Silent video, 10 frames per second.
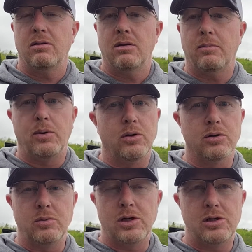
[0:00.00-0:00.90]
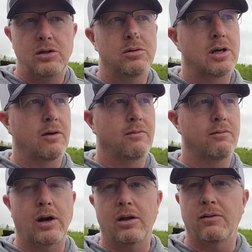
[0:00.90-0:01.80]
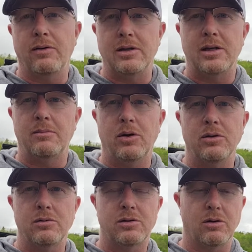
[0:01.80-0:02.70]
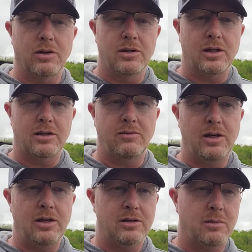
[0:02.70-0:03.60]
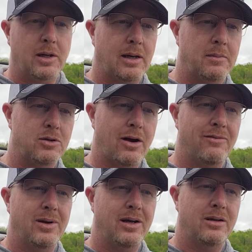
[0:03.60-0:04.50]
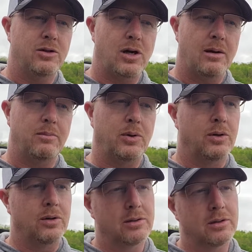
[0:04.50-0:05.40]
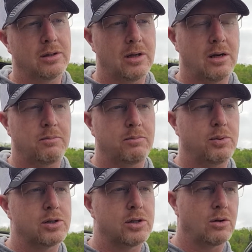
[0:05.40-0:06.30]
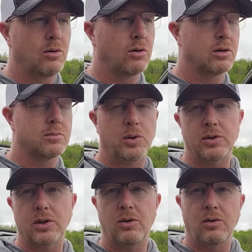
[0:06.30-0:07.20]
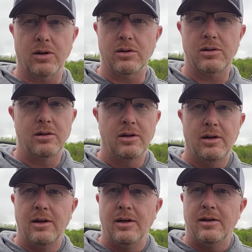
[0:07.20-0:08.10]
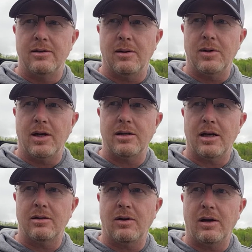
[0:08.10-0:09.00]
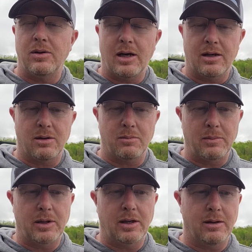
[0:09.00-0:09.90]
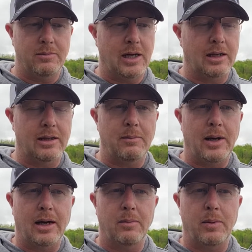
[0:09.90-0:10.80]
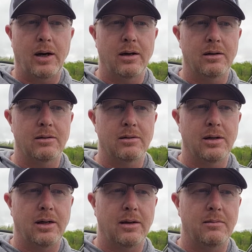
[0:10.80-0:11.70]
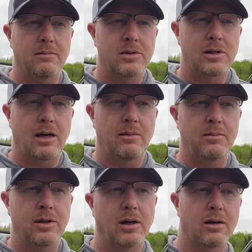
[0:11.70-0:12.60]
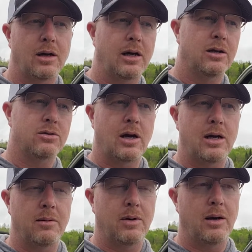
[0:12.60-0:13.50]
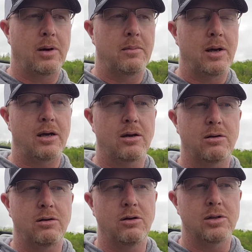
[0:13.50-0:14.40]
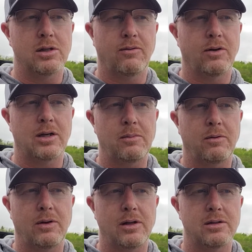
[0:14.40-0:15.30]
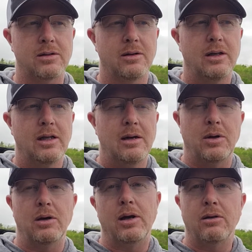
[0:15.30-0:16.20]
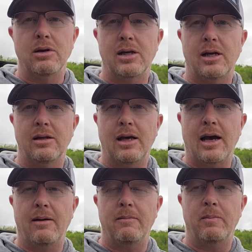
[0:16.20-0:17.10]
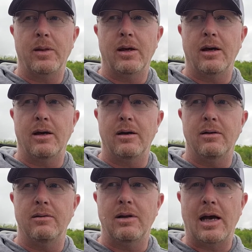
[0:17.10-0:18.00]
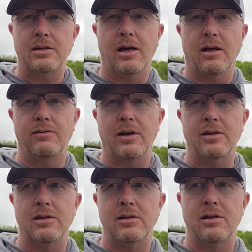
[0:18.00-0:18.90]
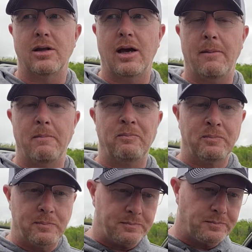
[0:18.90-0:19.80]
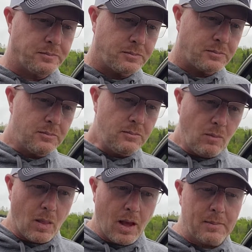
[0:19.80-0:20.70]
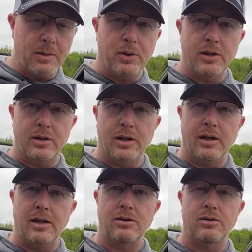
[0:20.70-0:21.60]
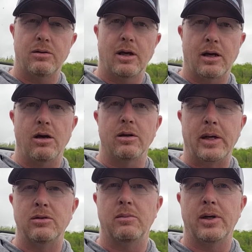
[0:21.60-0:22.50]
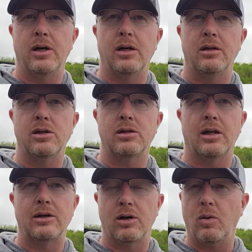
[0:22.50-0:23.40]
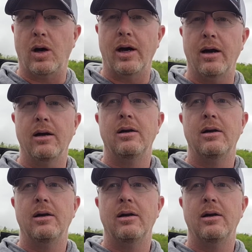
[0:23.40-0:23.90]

the poles we just used are regular fencing poles, which are only six feet. So by the time you drive them in, you try to pull, it, it pushed the corners, pulled the corners. So I'm not satisfied with that. So I'm probably going to end up taking that back apart um, some to kind of straighten them up. I may use a different type of fence. But anyway, the reason I did that, uh, that style of fence is so that I'm going to put uh, electric, like all the pigs will be on just electric wire,